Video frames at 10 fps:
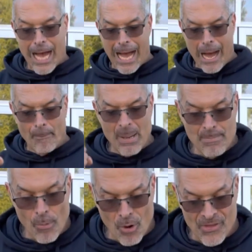I'll be
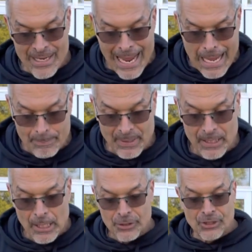more than happy
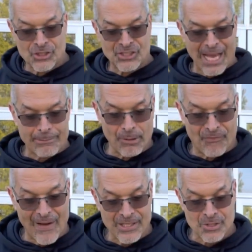to
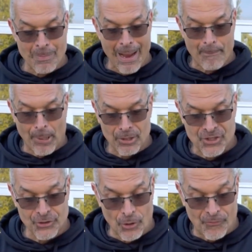sacrifice my
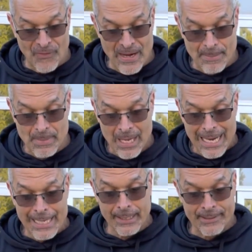personal fame
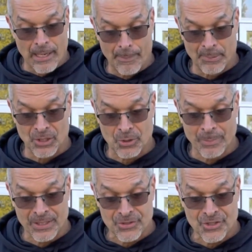and
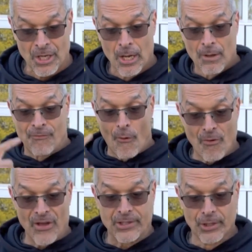accomplishments for
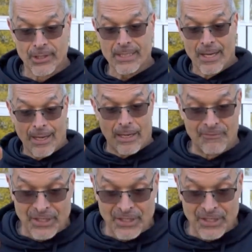the good of the